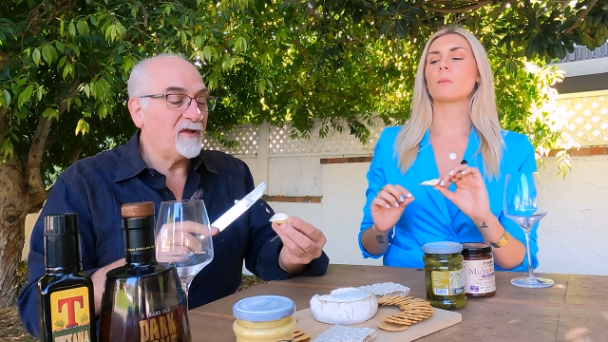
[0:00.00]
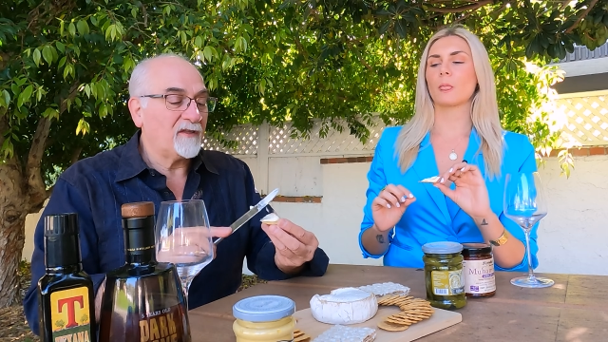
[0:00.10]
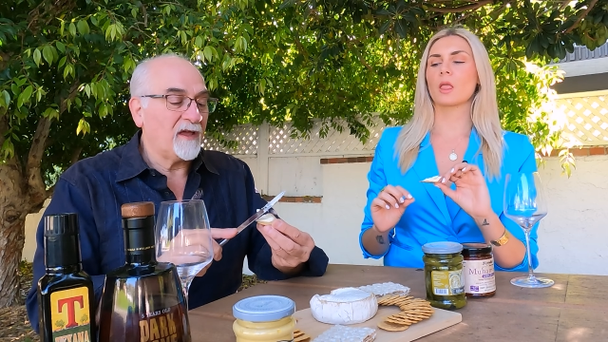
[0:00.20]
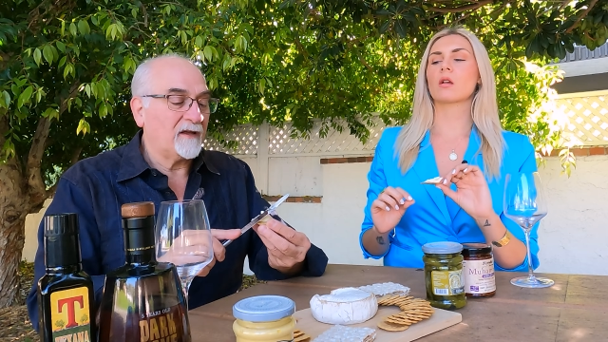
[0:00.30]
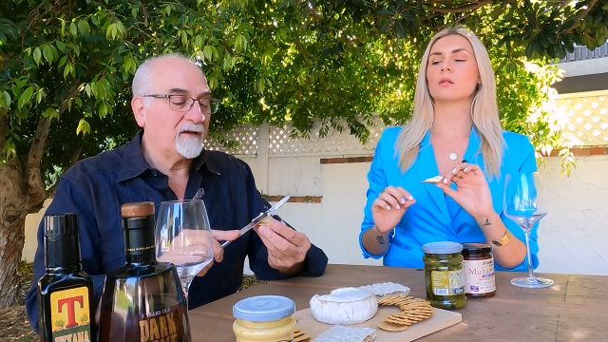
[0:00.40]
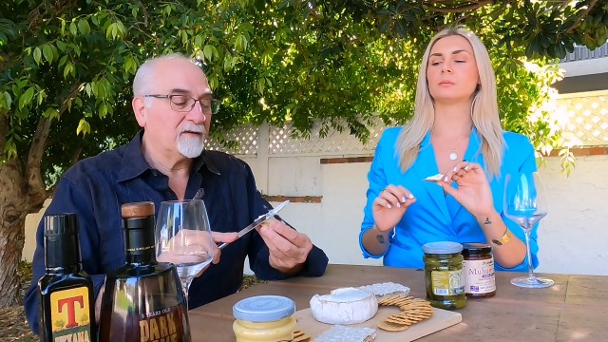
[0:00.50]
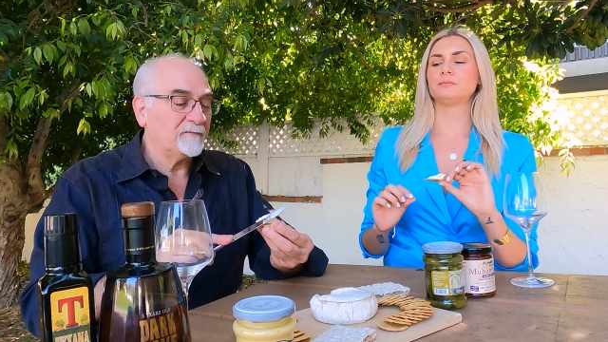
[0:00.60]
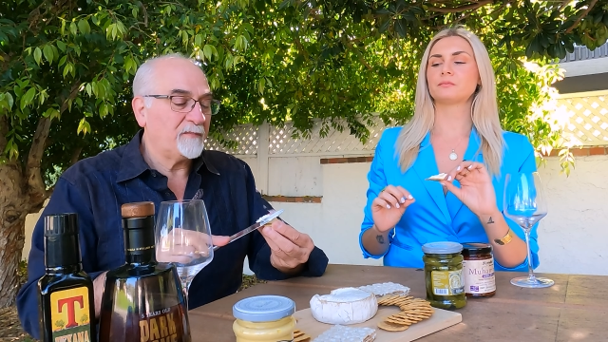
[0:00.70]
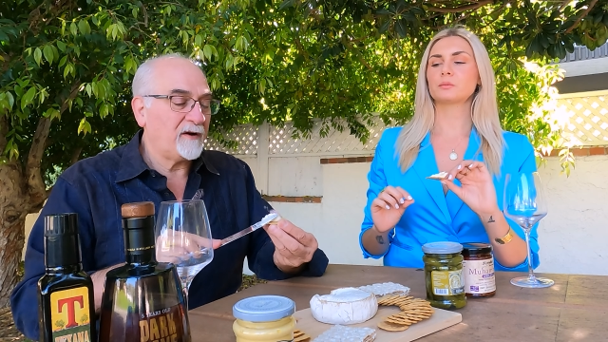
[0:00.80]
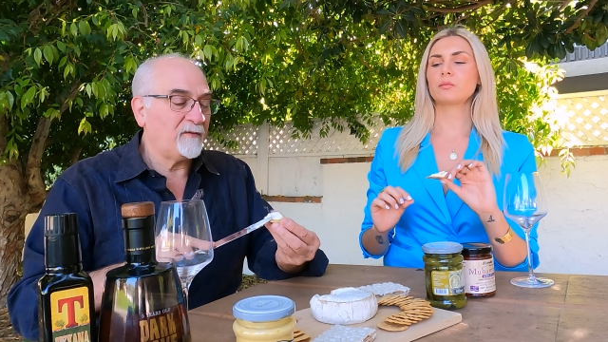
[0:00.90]
Speaker 1: you think?
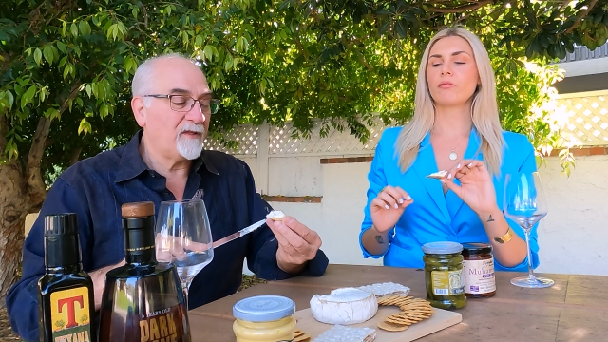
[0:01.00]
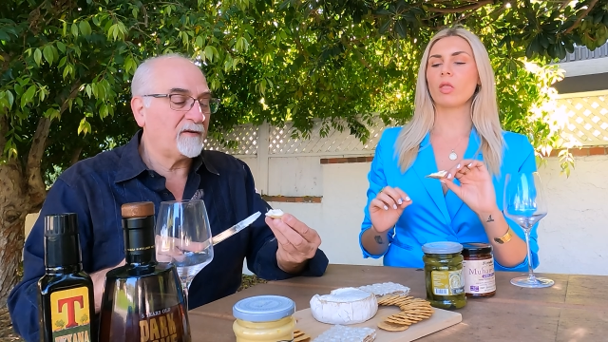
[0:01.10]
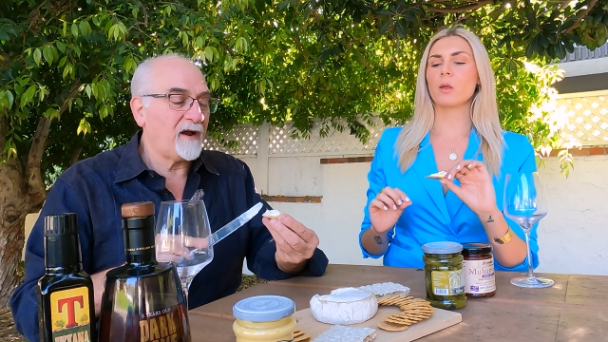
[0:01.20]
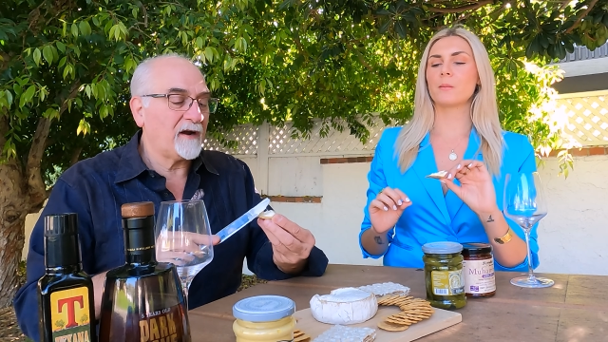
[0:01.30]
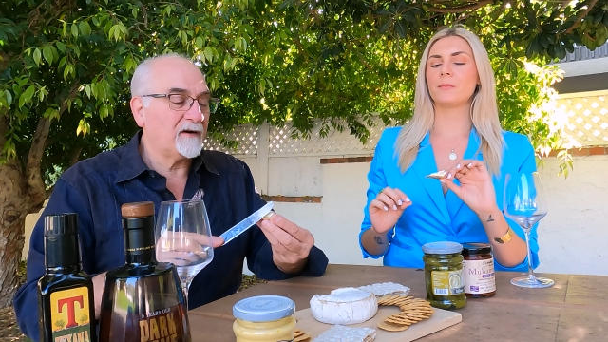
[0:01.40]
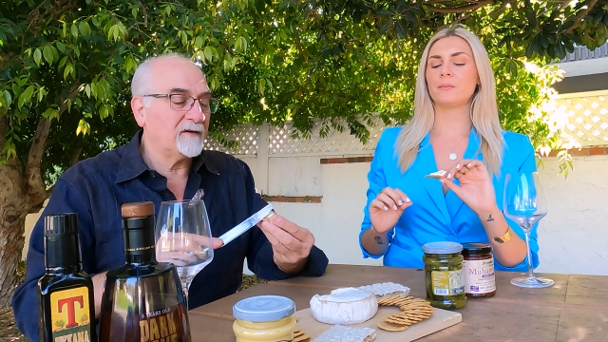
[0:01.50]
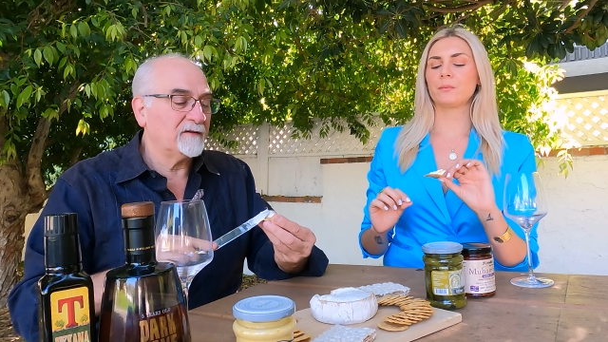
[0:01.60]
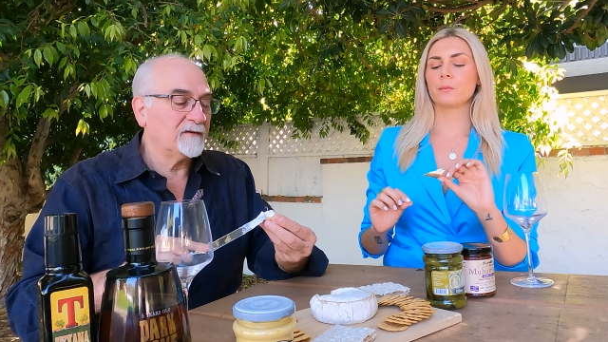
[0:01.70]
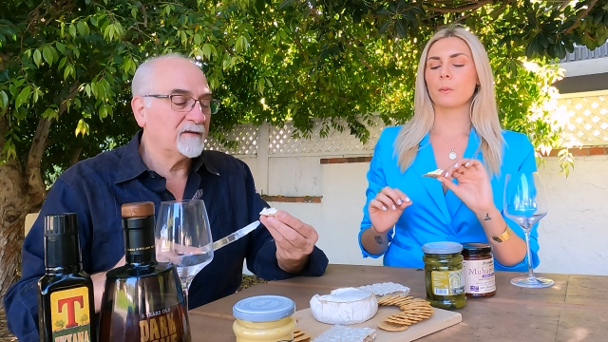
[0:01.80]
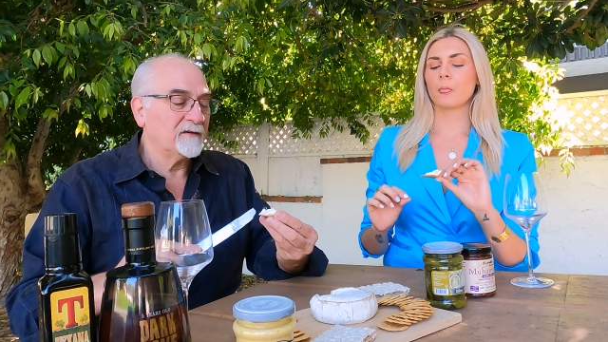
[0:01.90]
Better with a cracker?
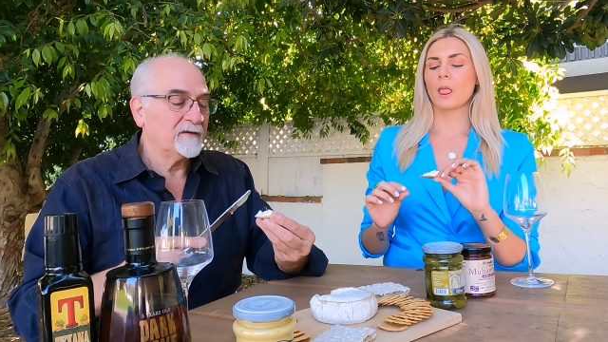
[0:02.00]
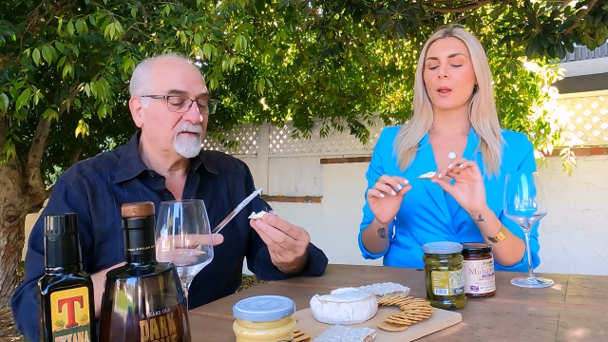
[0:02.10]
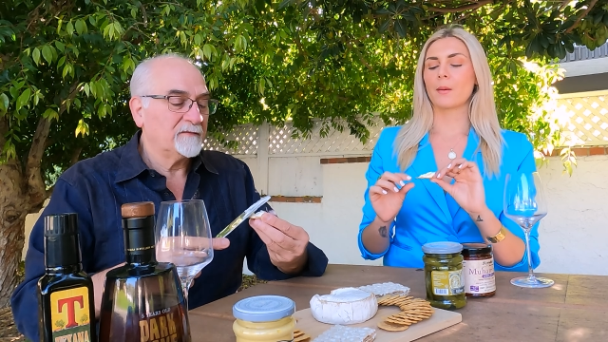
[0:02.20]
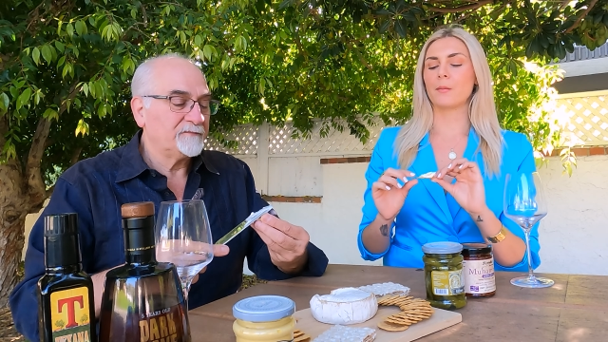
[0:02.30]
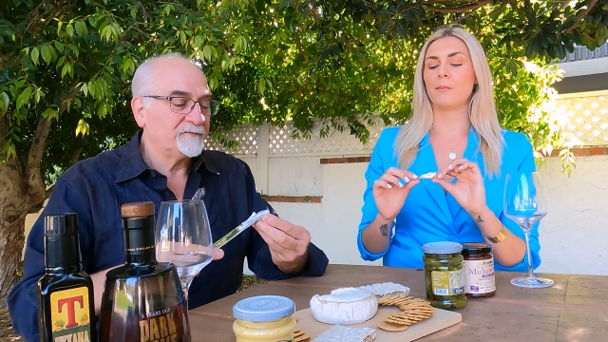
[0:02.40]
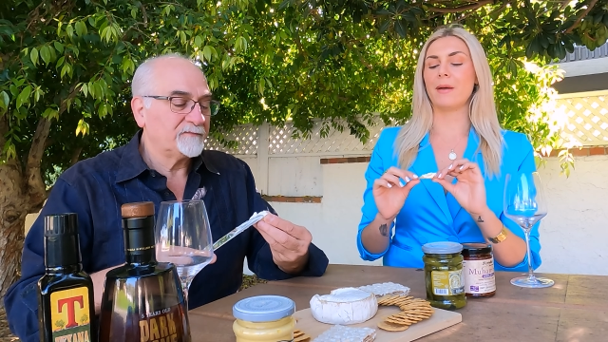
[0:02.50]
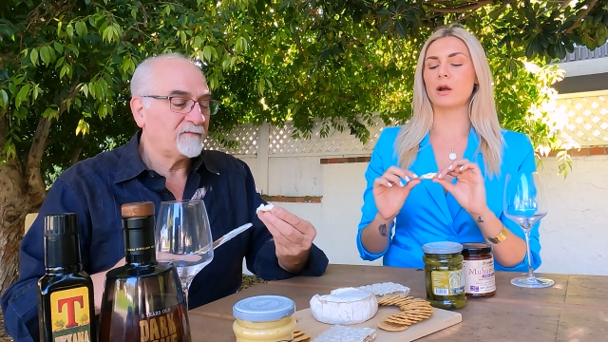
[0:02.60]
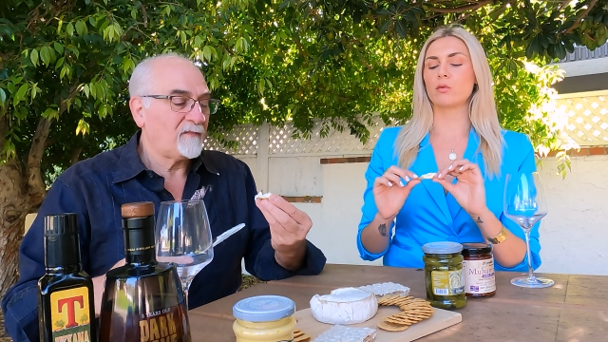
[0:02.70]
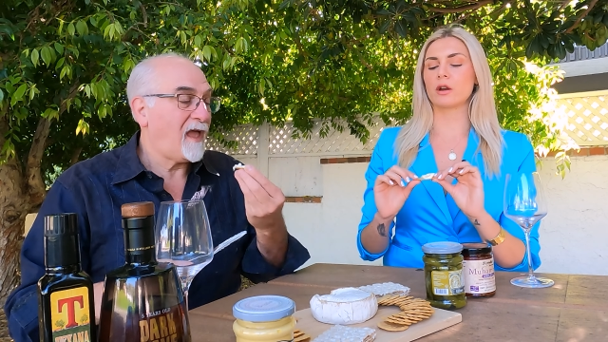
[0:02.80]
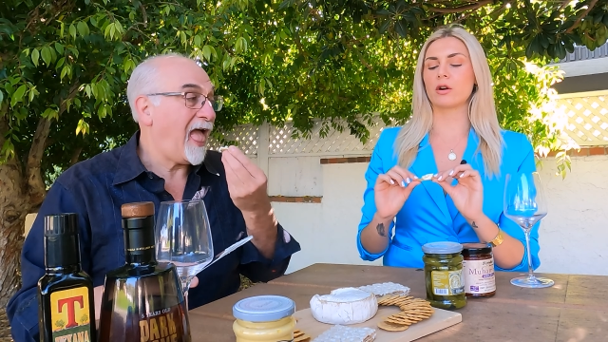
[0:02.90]

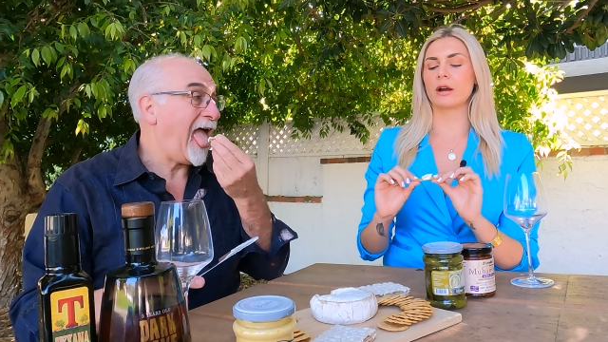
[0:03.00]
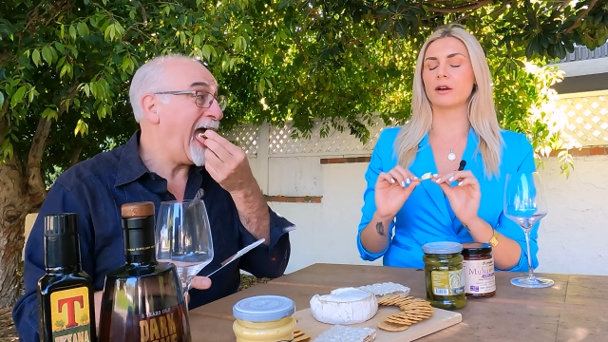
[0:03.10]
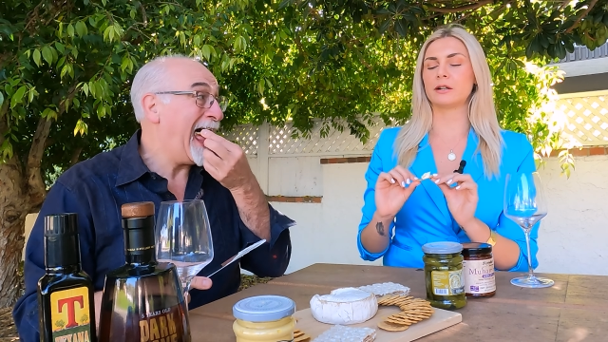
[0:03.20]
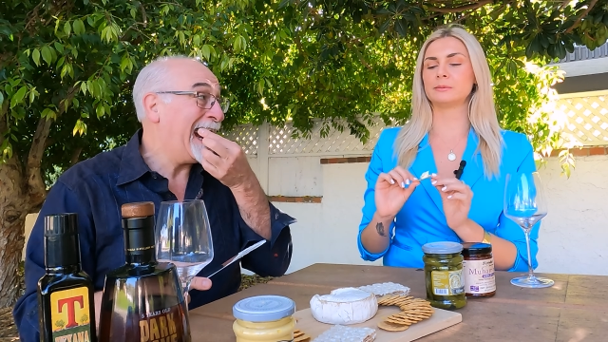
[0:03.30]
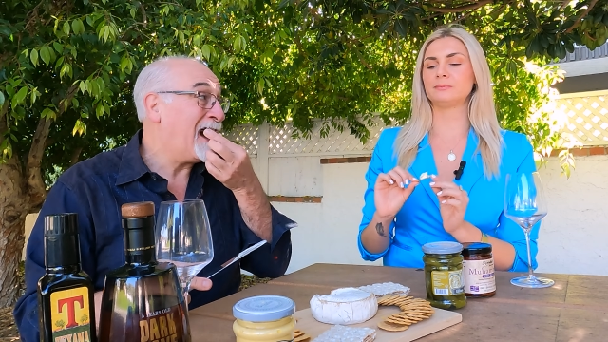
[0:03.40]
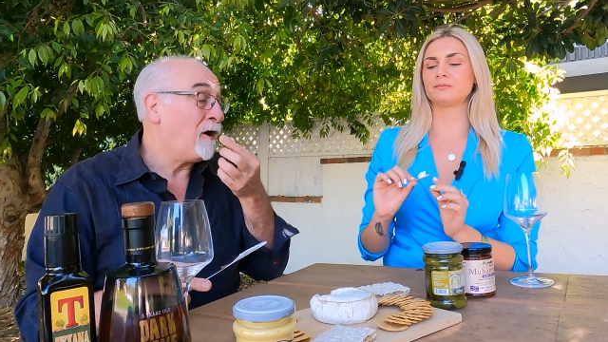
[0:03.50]
Speaker 2: Better with a cracker.